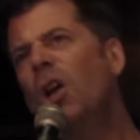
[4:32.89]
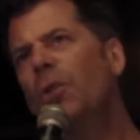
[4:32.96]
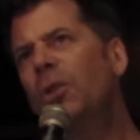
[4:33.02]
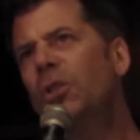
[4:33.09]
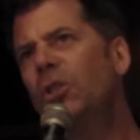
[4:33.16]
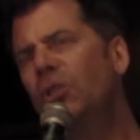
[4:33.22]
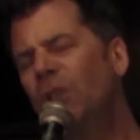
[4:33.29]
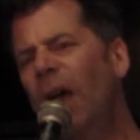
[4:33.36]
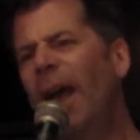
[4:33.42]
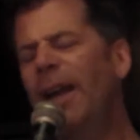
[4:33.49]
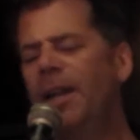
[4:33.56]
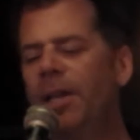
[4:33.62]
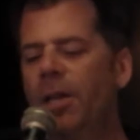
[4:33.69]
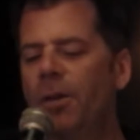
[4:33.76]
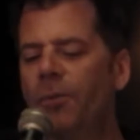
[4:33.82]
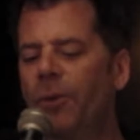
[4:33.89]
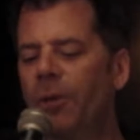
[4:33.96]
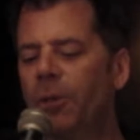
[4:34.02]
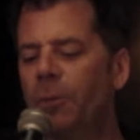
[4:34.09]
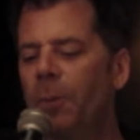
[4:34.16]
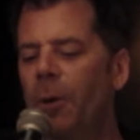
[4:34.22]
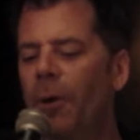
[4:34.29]
The Society of
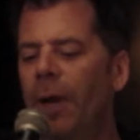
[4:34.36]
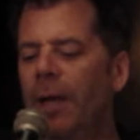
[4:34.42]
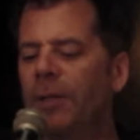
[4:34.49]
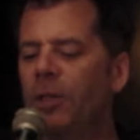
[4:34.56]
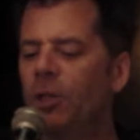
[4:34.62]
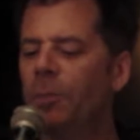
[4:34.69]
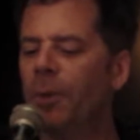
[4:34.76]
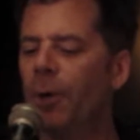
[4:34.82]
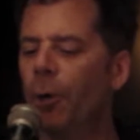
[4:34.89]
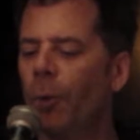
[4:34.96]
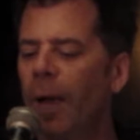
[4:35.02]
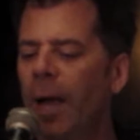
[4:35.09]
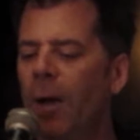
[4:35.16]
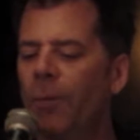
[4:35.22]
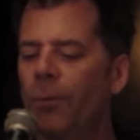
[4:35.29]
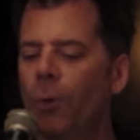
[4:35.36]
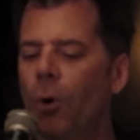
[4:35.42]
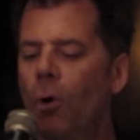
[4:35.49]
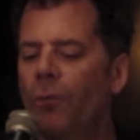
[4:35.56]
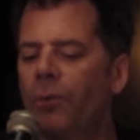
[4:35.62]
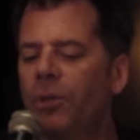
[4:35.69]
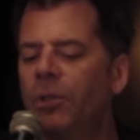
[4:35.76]
Experience has been around for
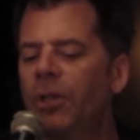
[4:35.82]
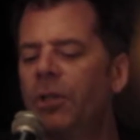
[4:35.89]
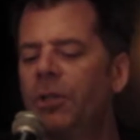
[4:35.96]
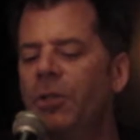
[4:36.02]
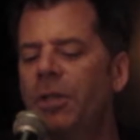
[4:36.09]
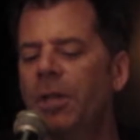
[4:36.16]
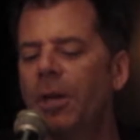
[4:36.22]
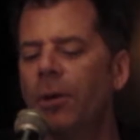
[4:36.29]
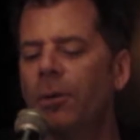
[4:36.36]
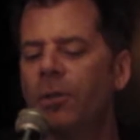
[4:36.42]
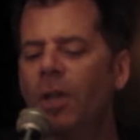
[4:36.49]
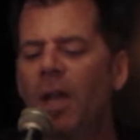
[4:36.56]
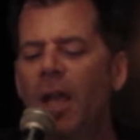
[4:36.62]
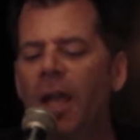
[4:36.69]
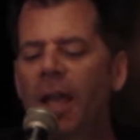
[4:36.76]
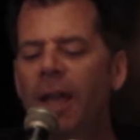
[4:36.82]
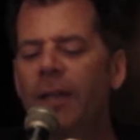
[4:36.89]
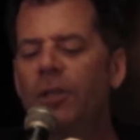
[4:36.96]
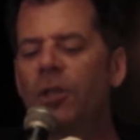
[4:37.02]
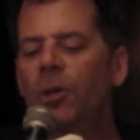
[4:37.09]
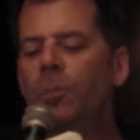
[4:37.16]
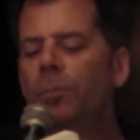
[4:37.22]
over 60 years.
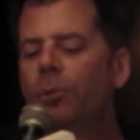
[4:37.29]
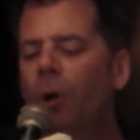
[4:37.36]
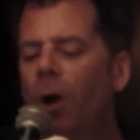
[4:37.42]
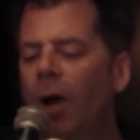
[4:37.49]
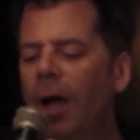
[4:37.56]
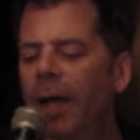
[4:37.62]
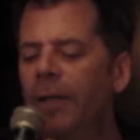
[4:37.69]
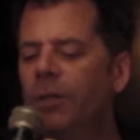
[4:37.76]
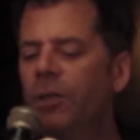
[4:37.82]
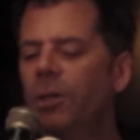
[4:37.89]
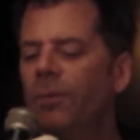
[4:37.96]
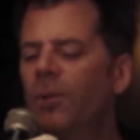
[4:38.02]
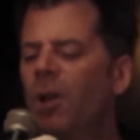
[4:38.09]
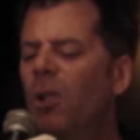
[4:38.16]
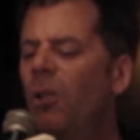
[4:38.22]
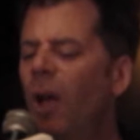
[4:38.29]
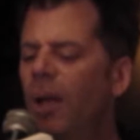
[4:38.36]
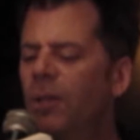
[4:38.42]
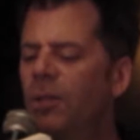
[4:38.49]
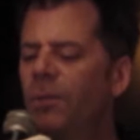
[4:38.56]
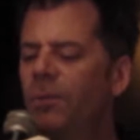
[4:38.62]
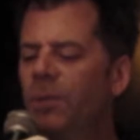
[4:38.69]
It's comprised of
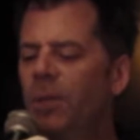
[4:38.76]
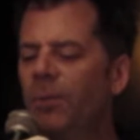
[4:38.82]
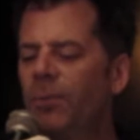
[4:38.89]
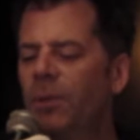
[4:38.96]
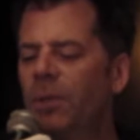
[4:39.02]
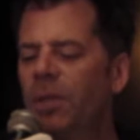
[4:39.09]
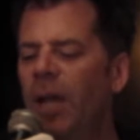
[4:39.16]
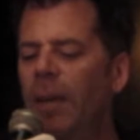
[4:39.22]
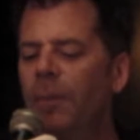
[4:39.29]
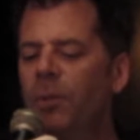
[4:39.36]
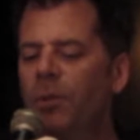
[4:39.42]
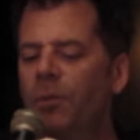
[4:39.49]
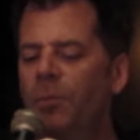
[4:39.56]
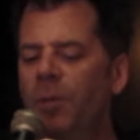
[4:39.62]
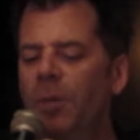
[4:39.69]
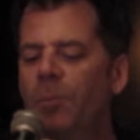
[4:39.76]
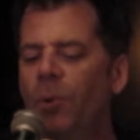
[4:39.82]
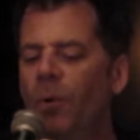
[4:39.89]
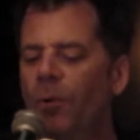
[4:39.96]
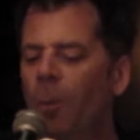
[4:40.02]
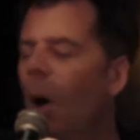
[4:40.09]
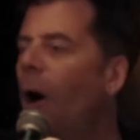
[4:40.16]
lots of different types of
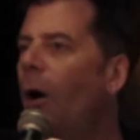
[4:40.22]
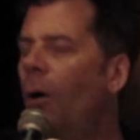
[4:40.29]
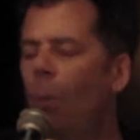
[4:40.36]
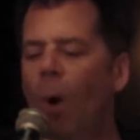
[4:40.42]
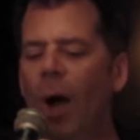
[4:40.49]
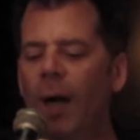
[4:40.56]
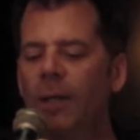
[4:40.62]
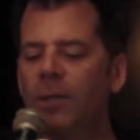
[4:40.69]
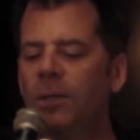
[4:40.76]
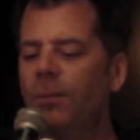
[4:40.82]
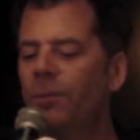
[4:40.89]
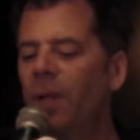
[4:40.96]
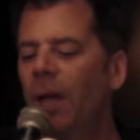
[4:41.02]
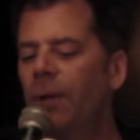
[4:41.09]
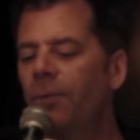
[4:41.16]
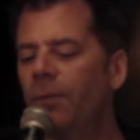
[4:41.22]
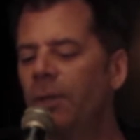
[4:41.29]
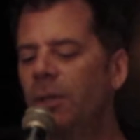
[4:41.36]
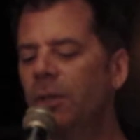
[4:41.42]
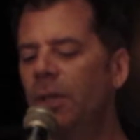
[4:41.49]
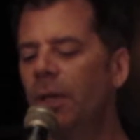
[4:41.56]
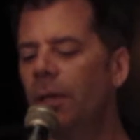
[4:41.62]
people from all walks of life, he
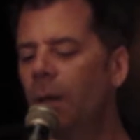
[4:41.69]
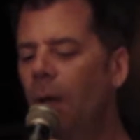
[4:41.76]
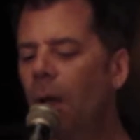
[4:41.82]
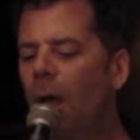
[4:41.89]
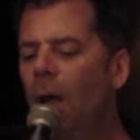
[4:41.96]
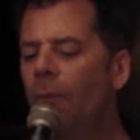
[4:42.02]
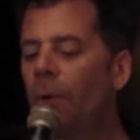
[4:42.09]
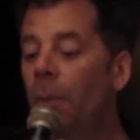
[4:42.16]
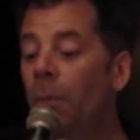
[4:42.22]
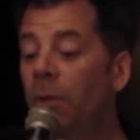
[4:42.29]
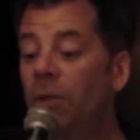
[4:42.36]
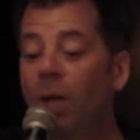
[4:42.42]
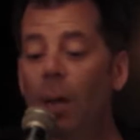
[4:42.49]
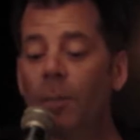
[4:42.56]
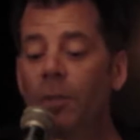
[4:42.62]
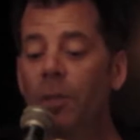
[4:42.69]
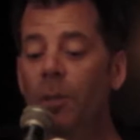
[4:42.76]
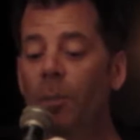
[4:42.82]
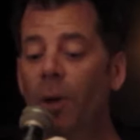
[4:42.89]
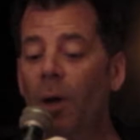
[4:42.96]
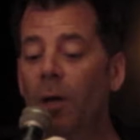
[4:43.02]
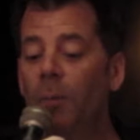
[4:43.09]
said. From the top to the
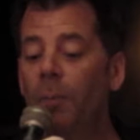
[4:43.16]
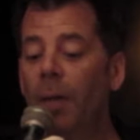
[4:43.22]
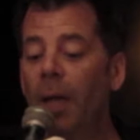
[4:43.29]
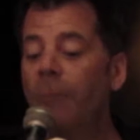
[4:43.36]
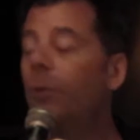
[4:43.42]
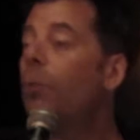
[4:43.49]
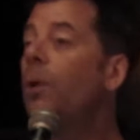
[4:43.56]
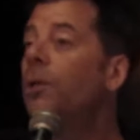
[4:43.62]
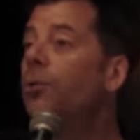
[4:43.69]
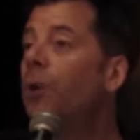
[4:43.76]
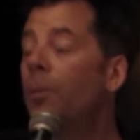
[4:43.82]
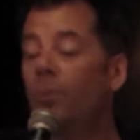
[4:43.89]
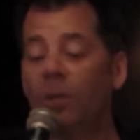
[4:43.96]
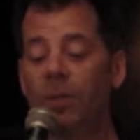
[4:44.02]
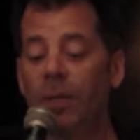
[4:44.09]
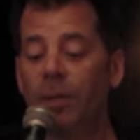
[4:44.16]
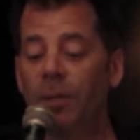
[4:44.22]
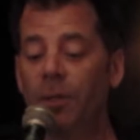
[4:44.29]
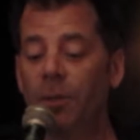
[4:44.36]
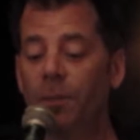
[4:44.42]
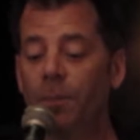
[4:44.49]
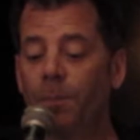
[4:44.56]
bottom, everyone's represented.